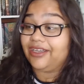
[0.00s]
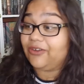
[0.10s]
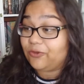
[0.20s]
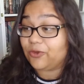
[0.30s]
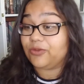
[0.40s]

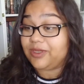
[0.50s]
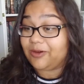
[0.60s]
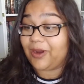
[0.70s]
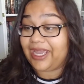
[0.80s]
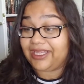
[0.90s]
of Ruby
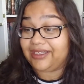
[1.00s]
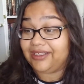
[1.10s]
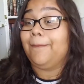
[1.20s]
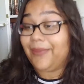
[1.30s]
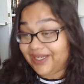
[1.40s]
Red,
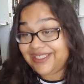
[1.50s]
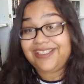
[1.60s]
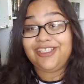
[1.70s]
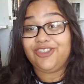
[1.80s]
but it's in